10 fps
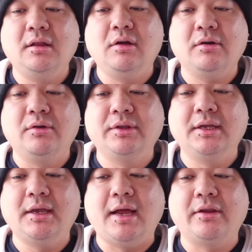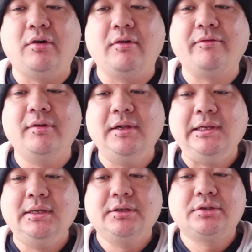lock only, and off.
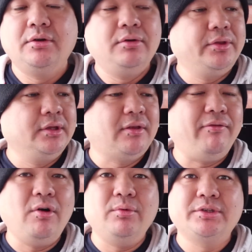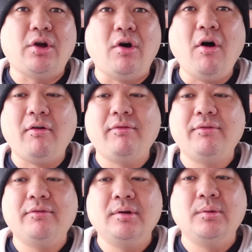So the default was
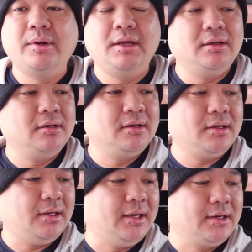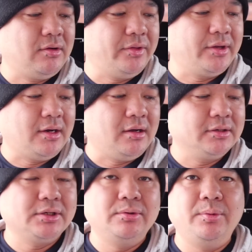off when I got the
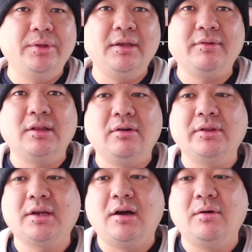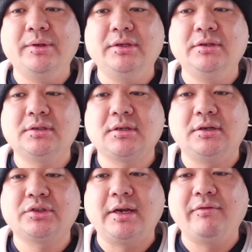car, so it would never lock the car when you
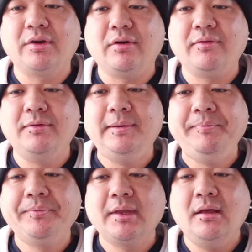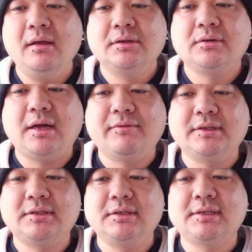start driving off. So I have
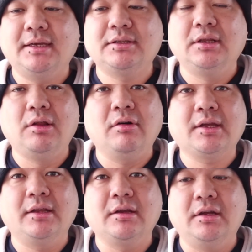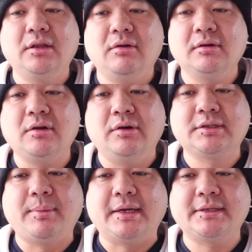it set to lock and unlock
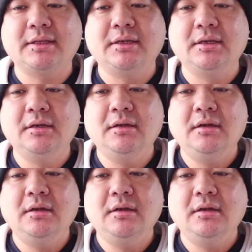automatically,